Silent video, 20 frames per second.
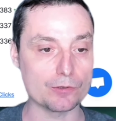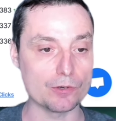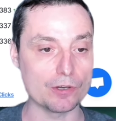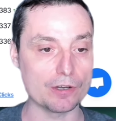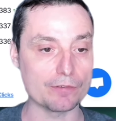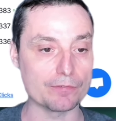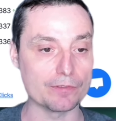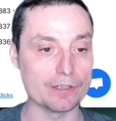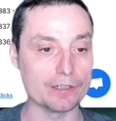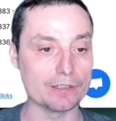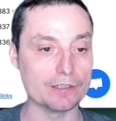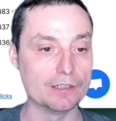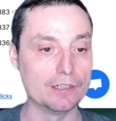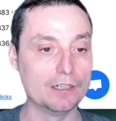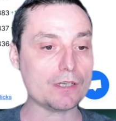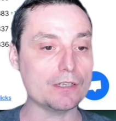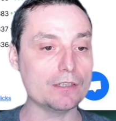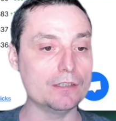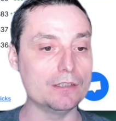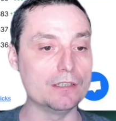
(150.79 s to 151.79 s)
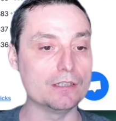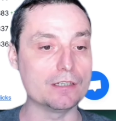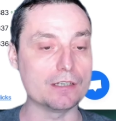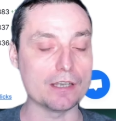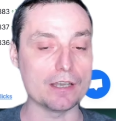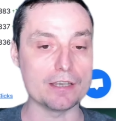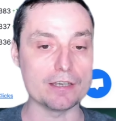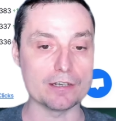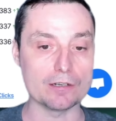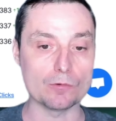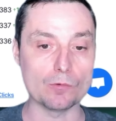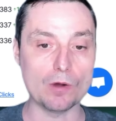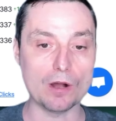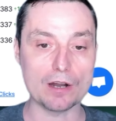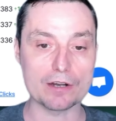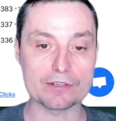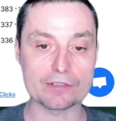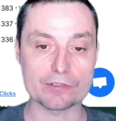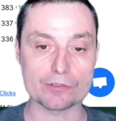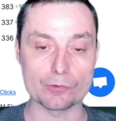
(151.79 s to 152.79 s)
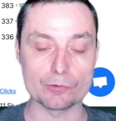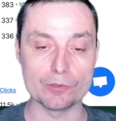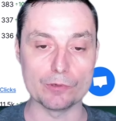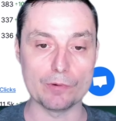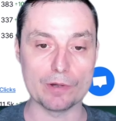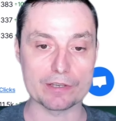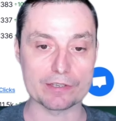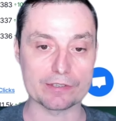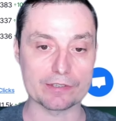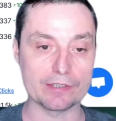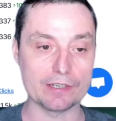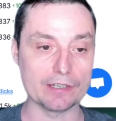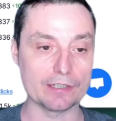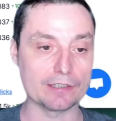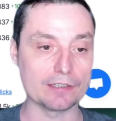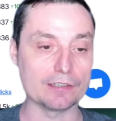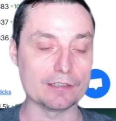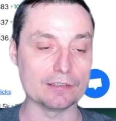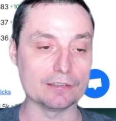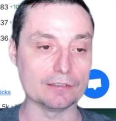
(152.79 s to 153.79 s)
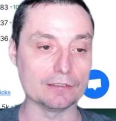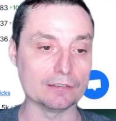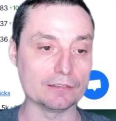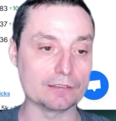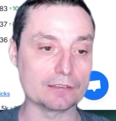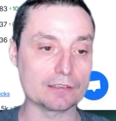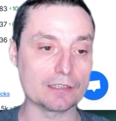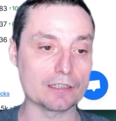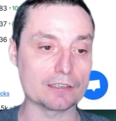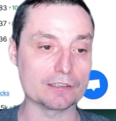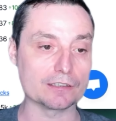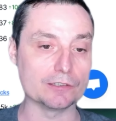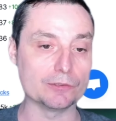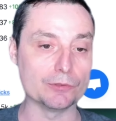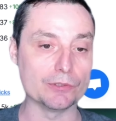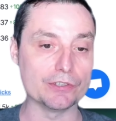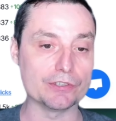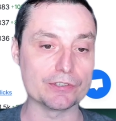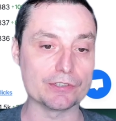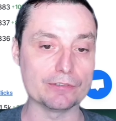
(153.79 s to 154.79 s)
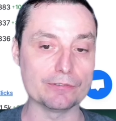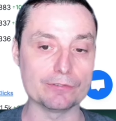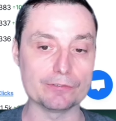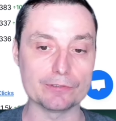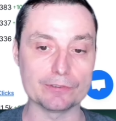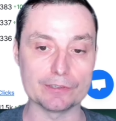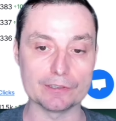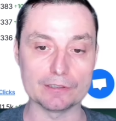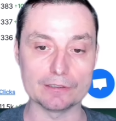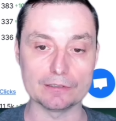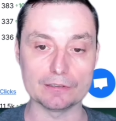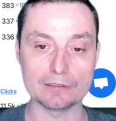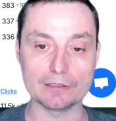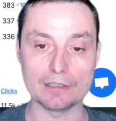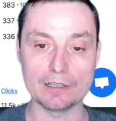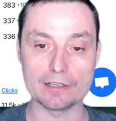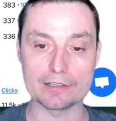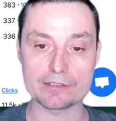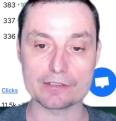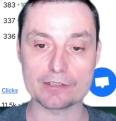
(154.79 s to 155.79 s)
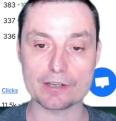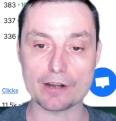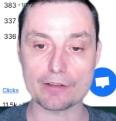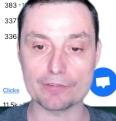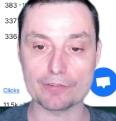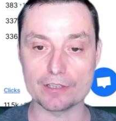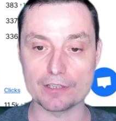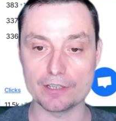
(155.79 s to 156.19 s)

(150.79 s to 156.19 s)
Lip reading: You have the decaying ones, so the ones that started to receive less traffic.